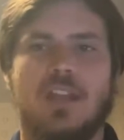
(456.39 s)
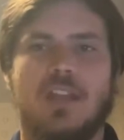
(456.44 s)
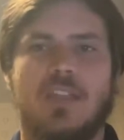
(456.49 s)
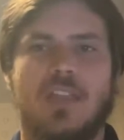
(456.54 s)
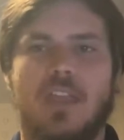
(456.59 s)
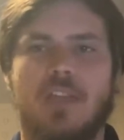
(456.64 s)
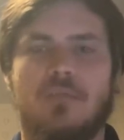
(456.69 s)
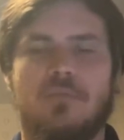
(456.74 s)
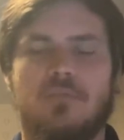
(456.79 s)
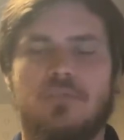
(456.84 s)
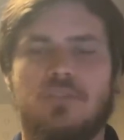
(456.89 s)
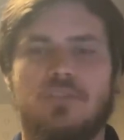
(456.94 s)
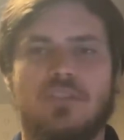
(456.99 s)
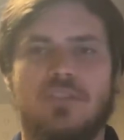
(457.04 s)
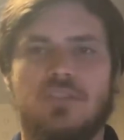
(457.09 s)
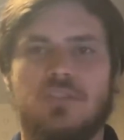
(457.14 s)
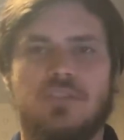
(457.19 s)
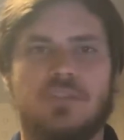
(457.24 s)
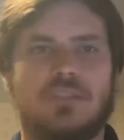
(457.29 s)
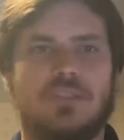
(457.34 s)
They would
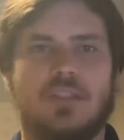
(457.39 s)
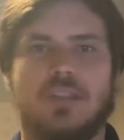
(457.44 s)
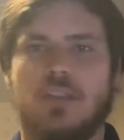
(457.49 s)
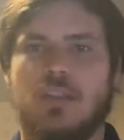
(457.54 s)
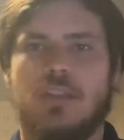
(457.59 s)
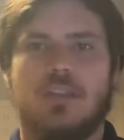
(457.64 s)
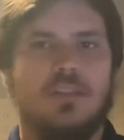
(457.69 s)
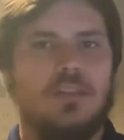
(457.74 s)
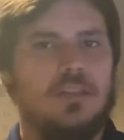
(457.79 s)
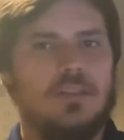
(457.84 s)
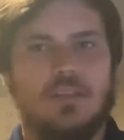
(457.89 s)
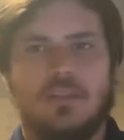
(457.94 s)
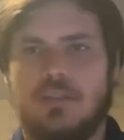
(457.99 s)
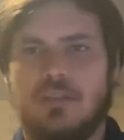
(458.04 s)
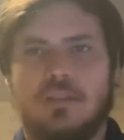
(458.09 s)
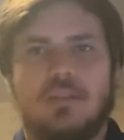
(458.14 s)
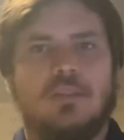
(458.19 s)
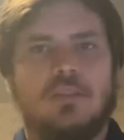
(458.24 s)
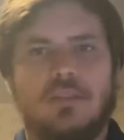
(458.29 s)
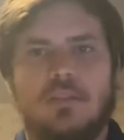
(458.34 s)
just,
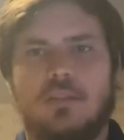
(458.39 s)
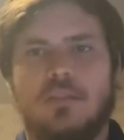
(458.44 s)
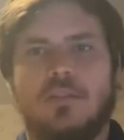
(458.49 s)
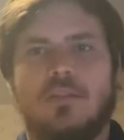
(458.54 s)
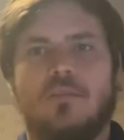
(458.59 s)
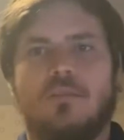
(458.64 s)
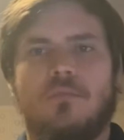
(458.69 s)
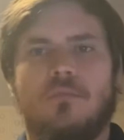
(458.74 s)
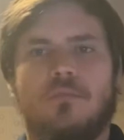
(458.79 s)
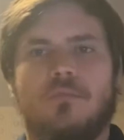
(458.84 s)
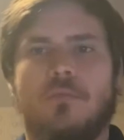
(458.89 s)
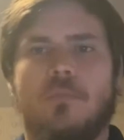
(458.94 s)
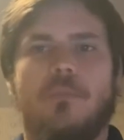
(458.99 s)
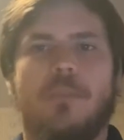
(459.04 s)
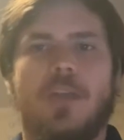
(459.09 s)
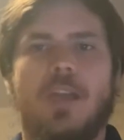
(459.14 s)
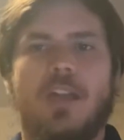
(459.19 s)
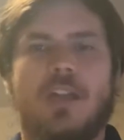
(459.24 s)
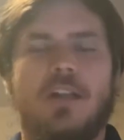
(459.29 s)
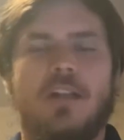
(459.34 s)

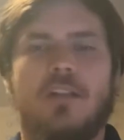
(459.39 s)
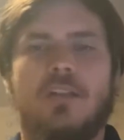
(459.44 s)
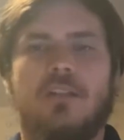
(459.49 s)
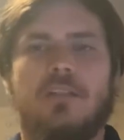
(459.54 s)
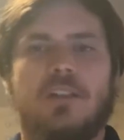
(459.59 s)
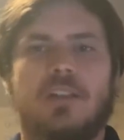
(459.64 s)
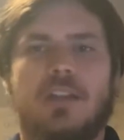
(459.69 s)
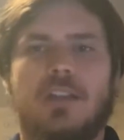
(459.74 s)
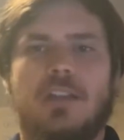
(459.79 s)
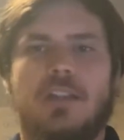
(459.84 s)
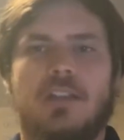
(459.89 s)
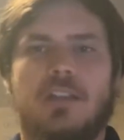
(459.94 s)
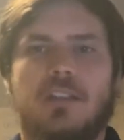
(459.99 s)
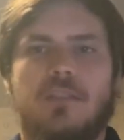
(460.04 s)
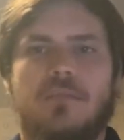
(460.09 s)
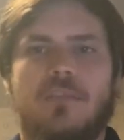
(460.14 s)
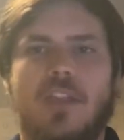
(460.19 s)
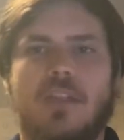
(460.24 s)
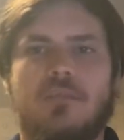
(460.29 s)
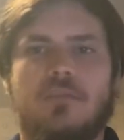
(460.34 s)
rebel, and
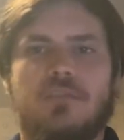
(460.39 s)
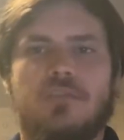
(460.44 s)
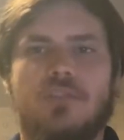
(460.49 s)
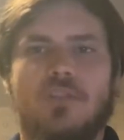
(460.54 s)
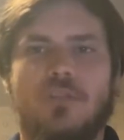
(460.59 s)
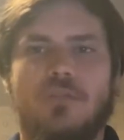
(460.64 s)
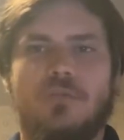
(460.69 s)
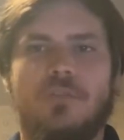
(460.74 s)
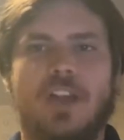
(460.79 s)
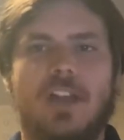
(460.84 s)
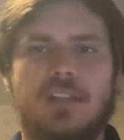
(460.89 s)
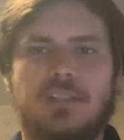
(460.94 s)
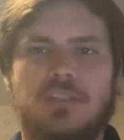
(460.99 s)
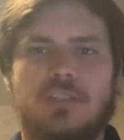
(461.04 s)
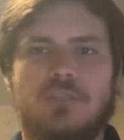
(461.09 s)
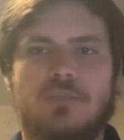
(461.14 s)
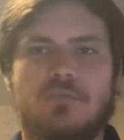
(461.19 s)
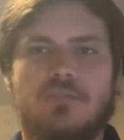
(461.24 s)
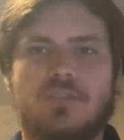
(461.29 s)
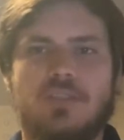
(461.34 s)
if they were told not to
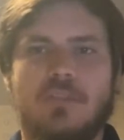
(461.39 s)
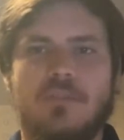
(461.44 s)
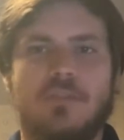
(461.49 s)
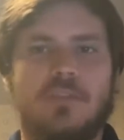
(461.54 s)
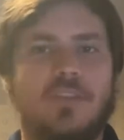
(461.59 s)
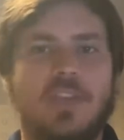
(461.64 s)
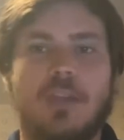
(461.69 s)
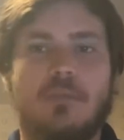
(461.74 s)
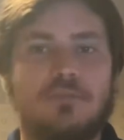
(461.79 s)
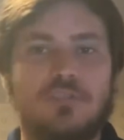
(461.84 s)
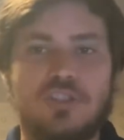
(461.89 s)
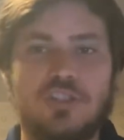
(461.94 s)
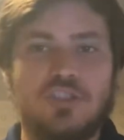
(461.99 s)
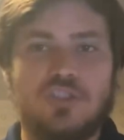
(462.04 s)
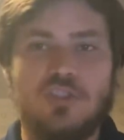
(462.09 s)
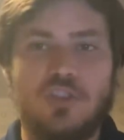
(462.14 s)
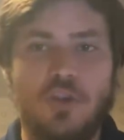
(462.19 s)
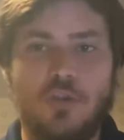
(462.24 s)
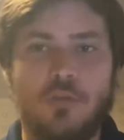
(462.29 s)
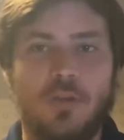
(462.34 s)
do something, they would
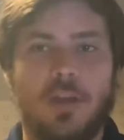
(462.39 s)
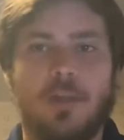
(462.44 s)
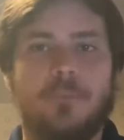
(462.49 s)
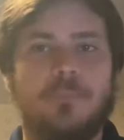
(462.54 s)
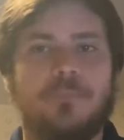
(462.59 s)
just do it.